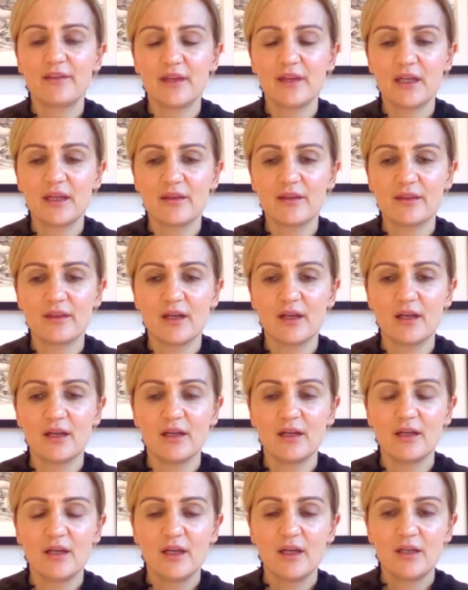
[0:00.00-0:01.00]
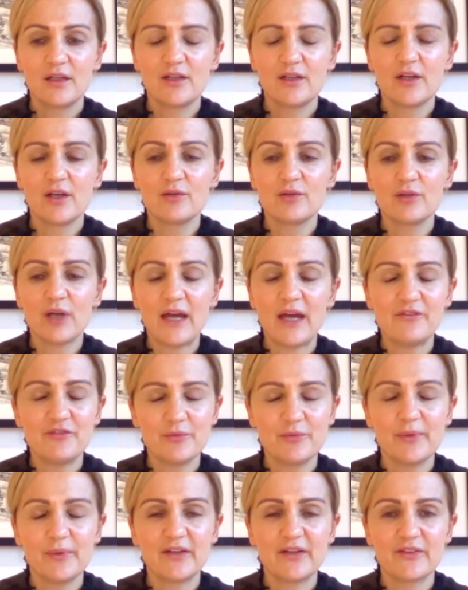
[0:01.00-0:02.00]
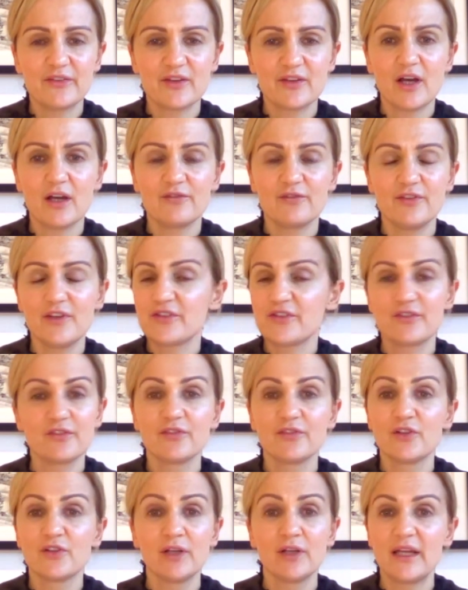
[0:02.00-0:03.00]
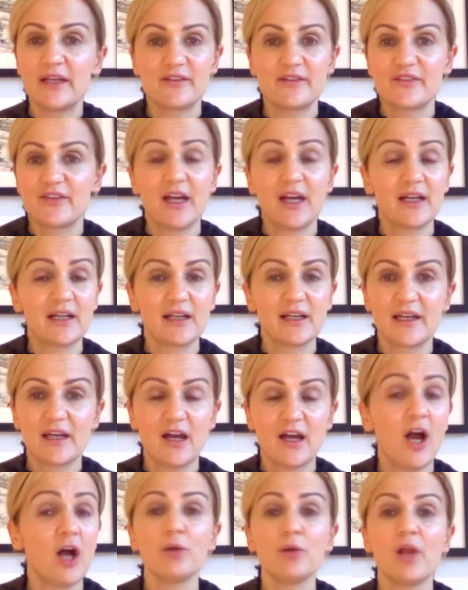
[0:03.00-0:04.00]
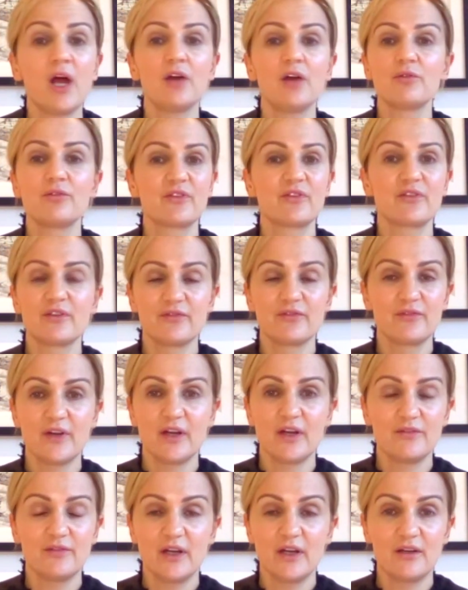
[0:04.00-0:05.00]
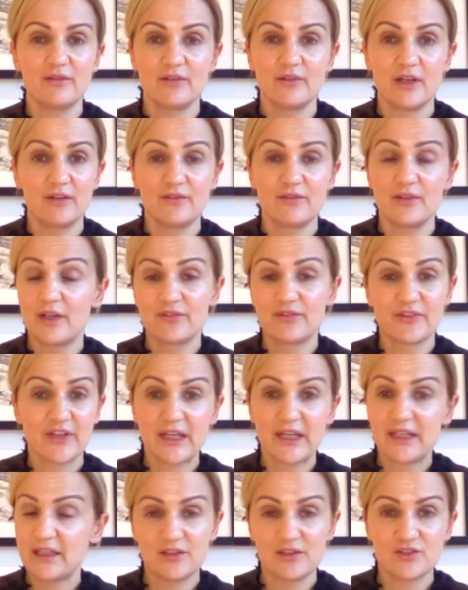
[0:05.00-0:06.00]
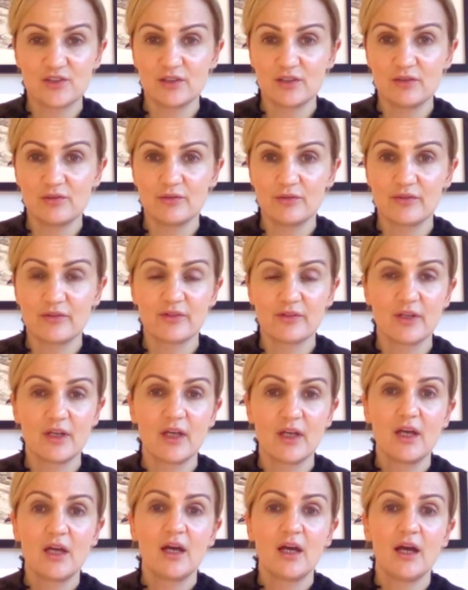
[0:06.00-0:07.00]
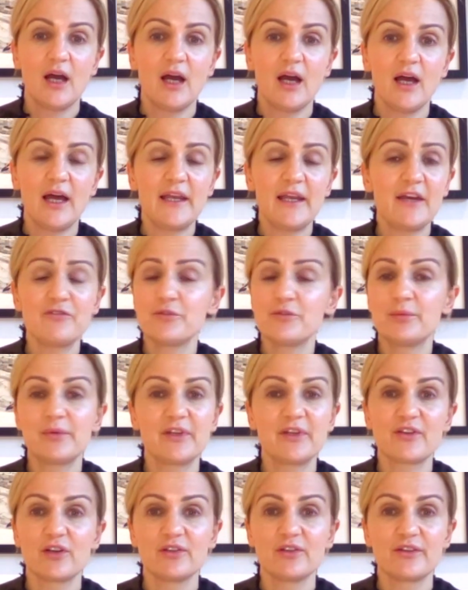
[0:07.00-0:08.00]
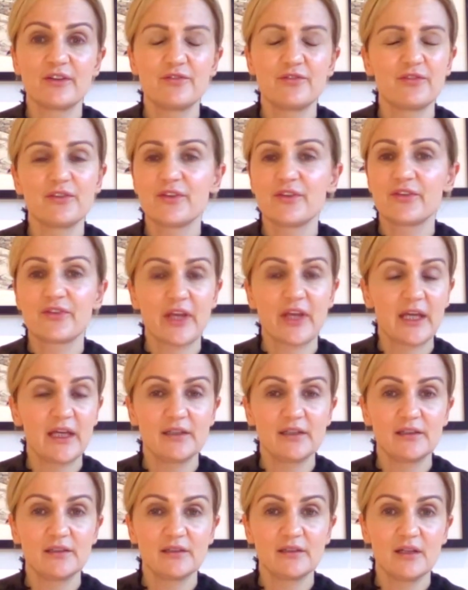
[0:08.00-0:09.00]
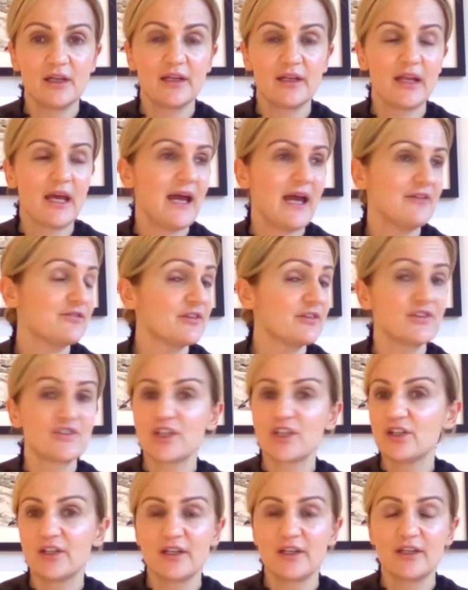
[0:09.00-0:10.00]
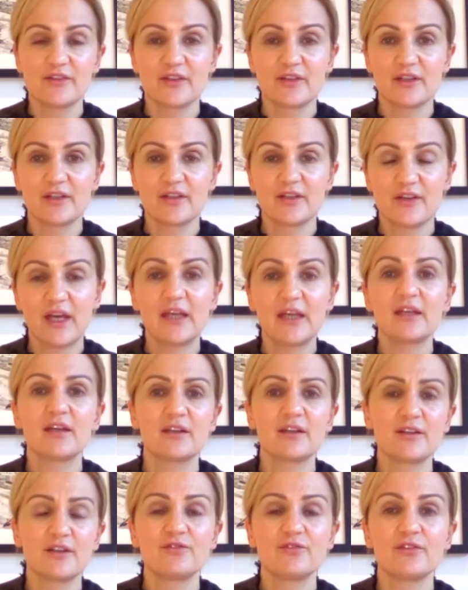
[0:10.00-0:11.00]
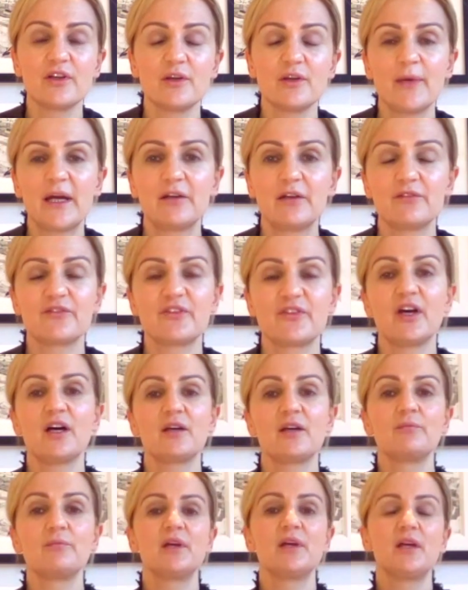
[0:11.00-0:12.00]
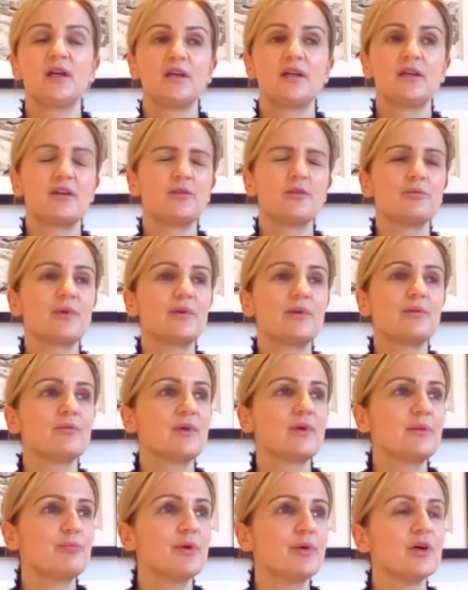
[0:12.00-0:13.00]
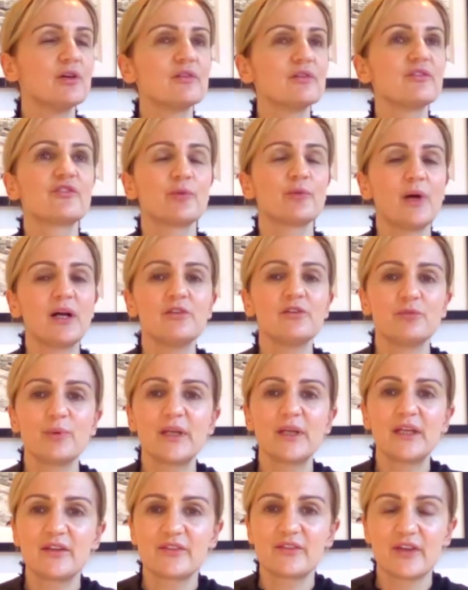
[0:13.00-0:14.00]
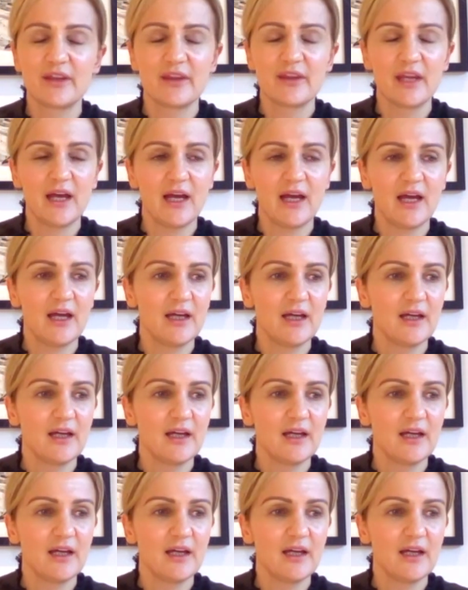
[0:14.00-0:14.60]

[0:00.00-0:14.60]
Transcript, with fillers: think that you know everybody start first of all it's tackling a whole host of, of, of, of skin issues uh, and everybody's got different skin and every journey is going to take a different amount of time you know we, we put 12 weeks in there